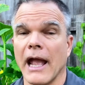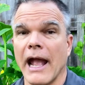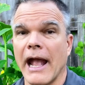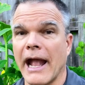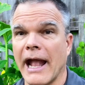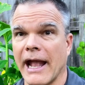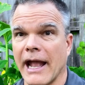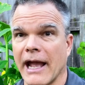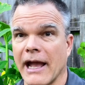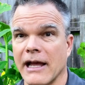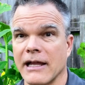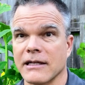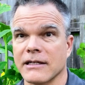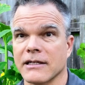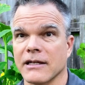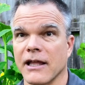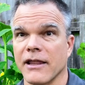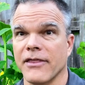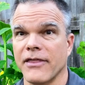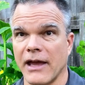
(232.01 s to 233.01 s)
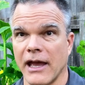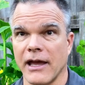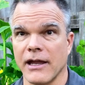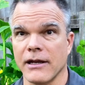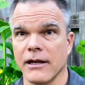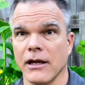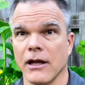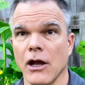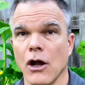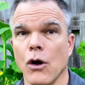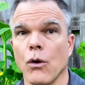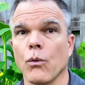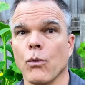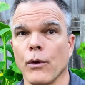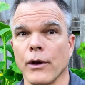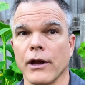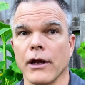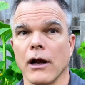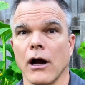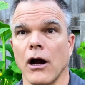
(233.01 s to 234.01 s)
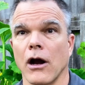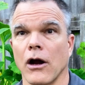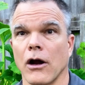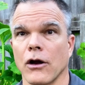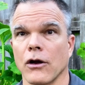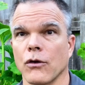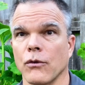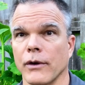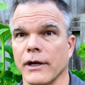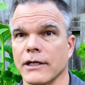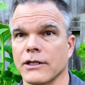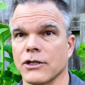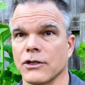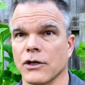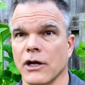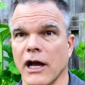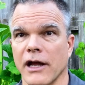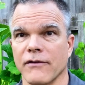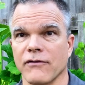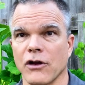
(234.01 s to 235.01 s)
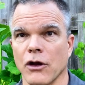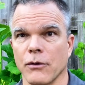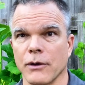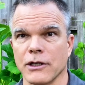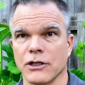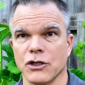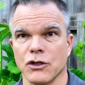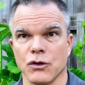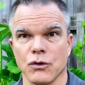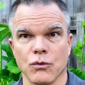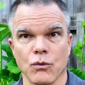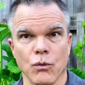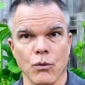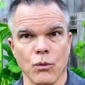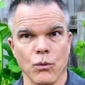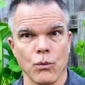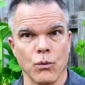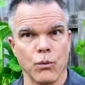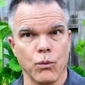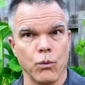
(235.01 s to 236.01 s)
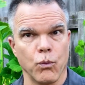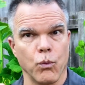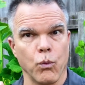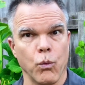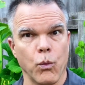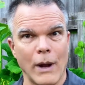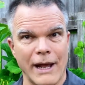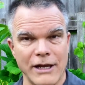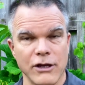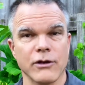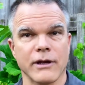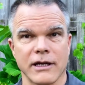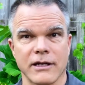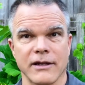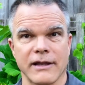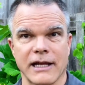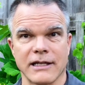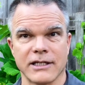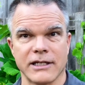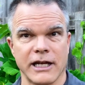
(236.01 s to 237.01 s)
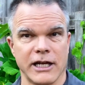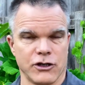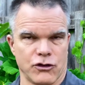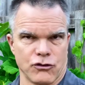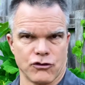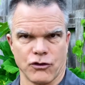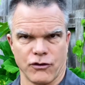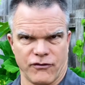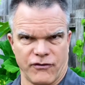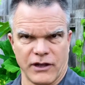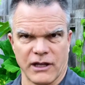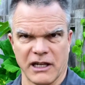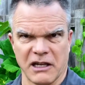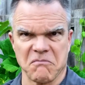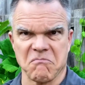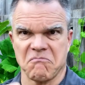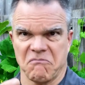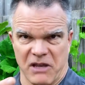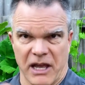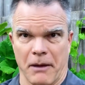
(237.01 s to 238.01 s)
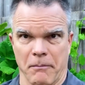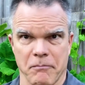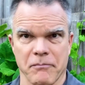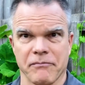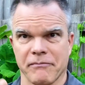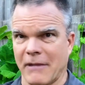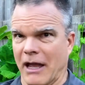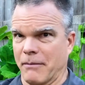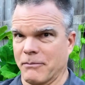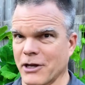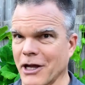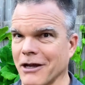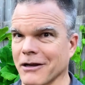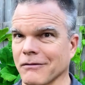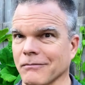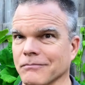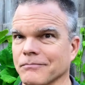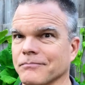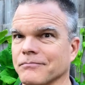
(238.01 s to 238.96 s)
And then we are going to kind of go into when you get to that stage, you're sort of feeling, yeah, I'm done.